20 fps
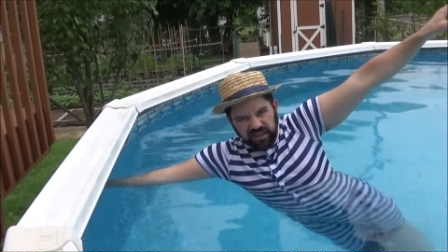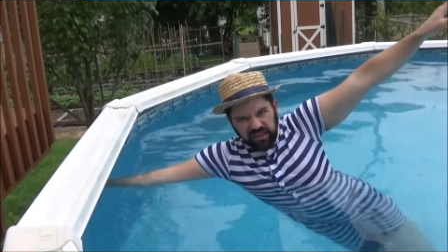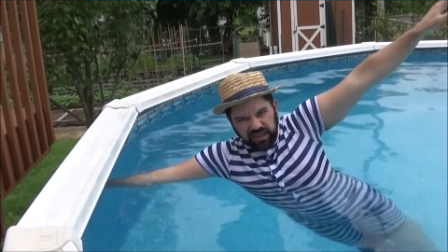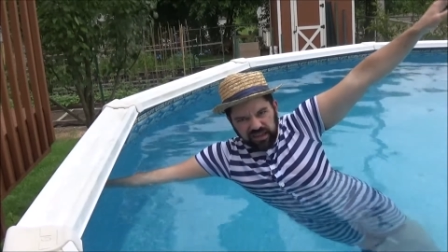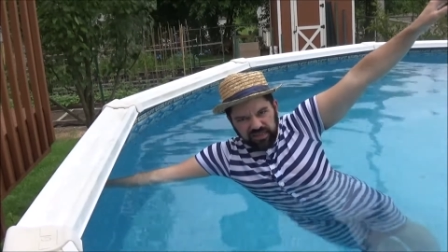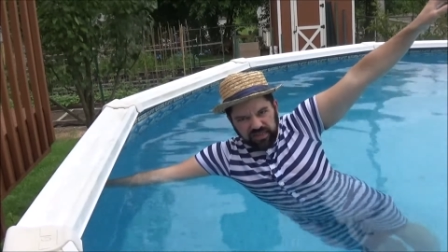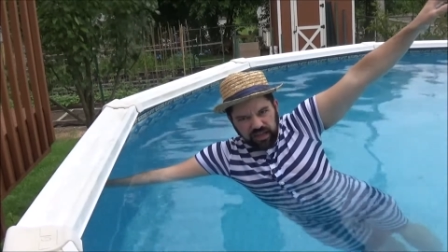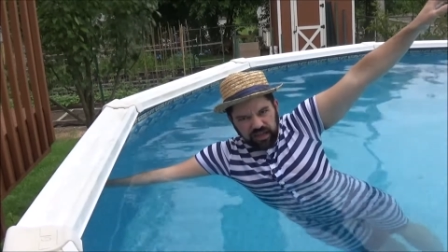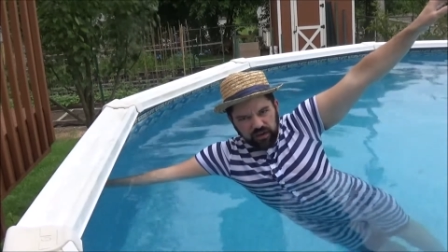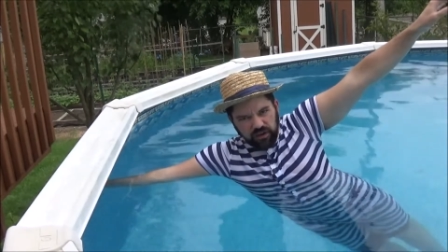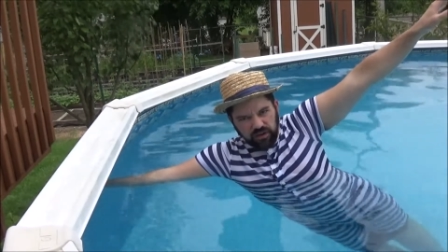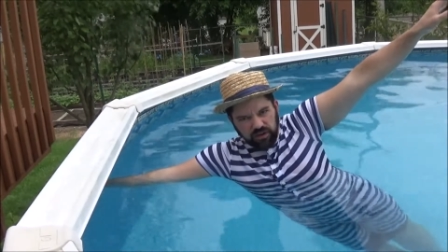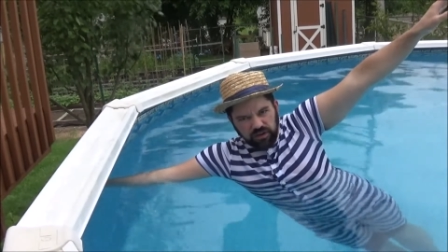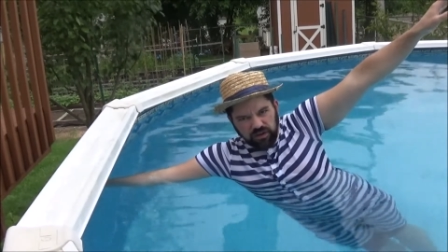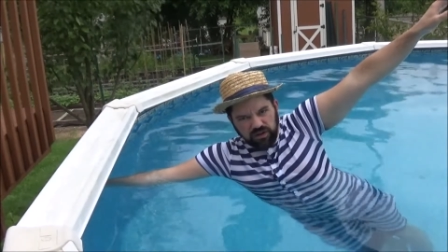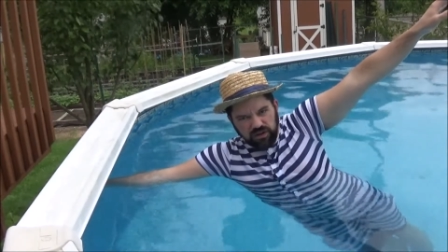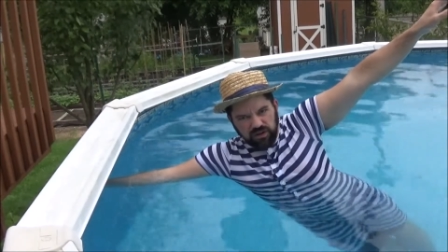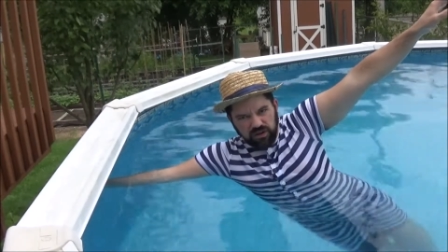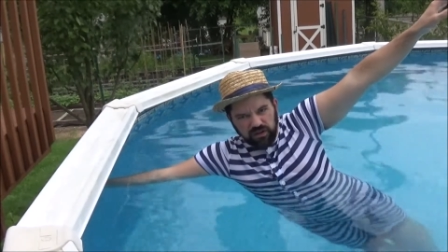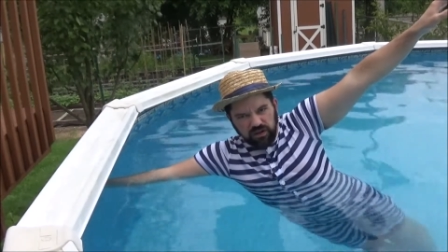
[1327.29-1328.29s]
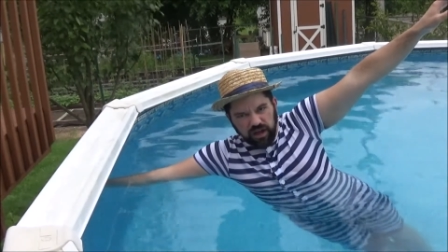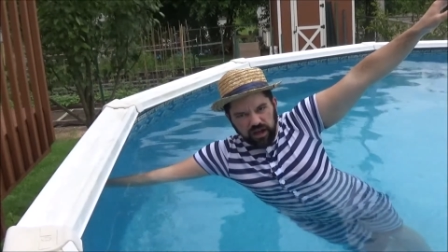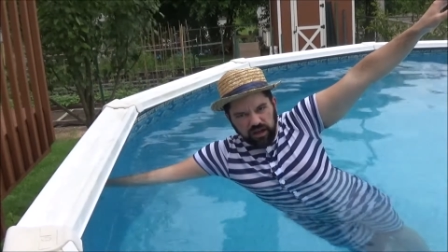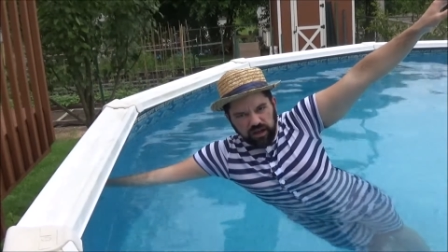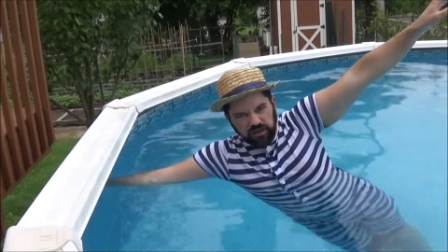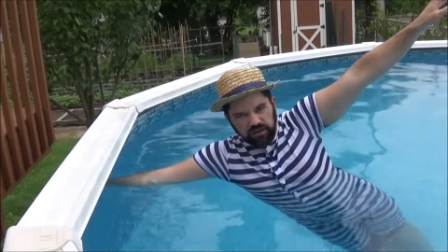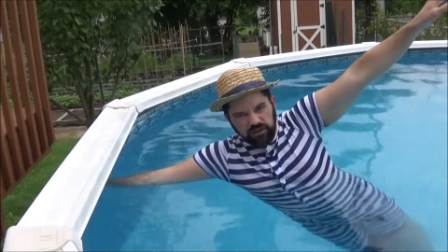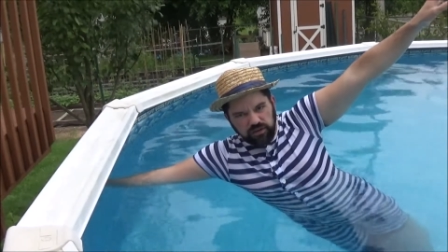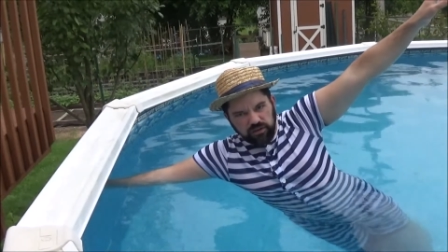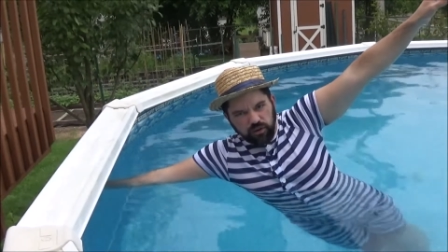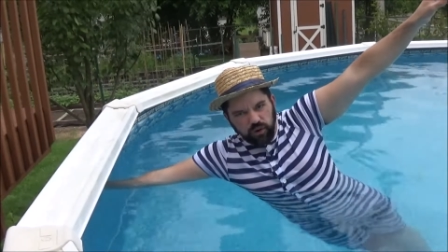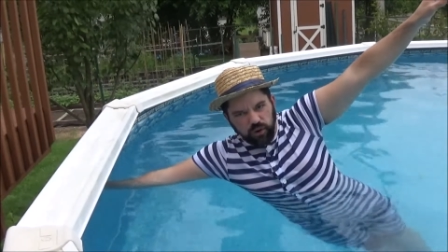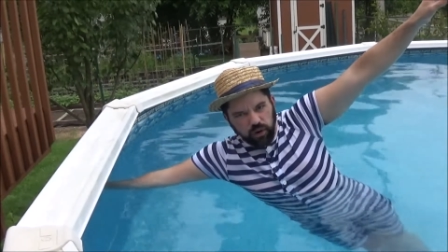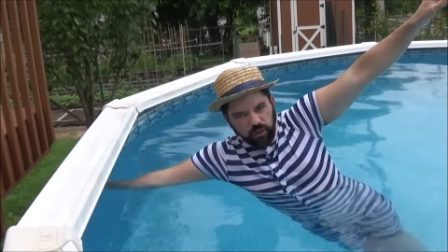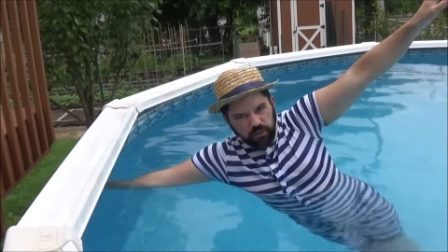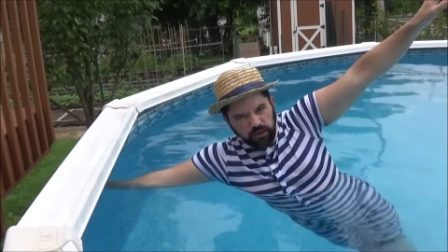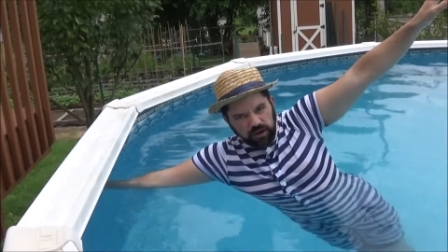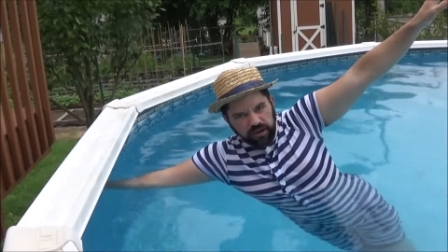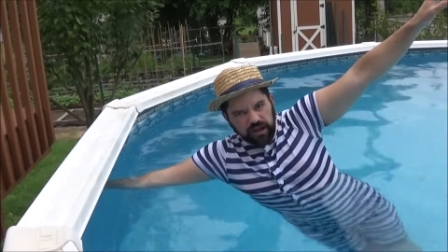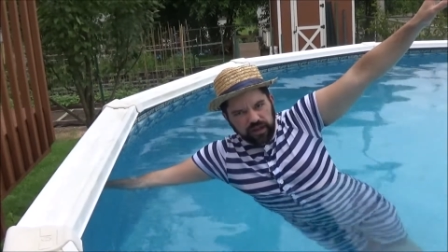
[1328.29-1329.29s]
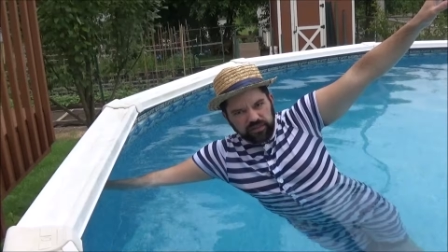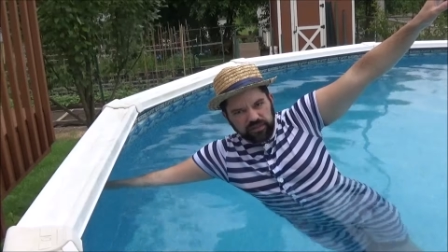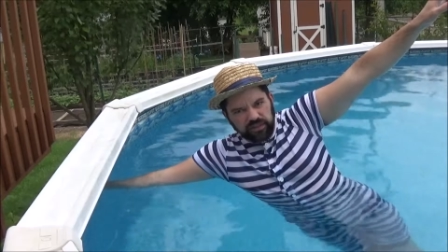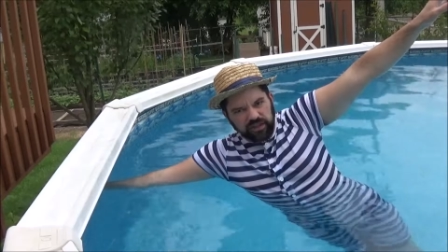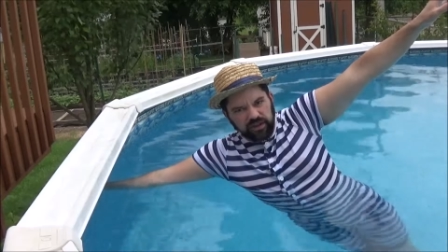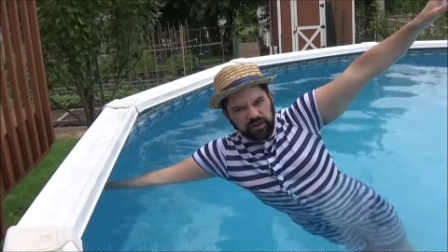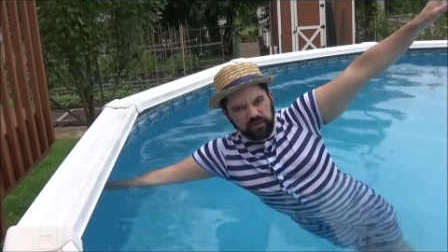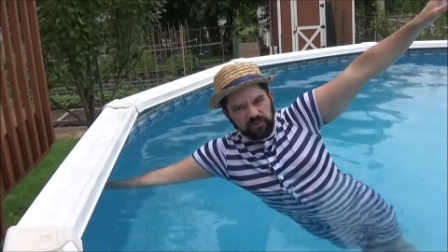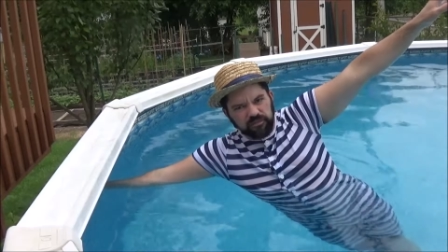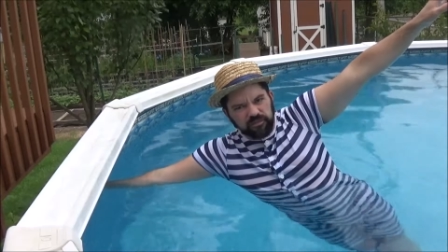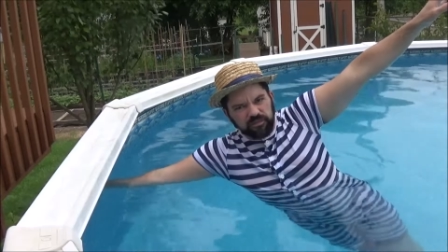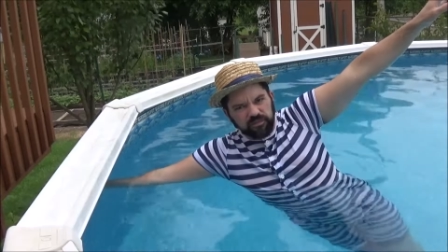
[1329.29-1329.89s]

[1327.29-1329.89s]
get that good core workout though.